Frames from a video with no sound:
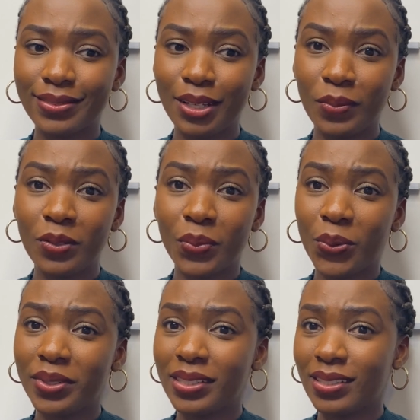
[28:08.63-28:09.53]
I mean,
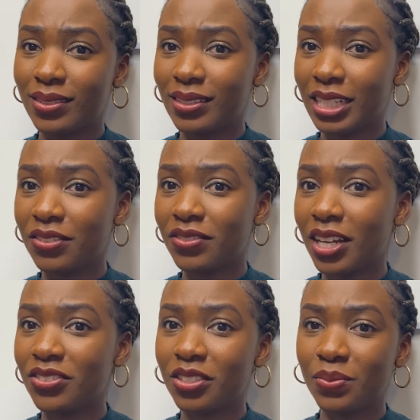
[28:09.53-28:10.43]
Poland is a safe country,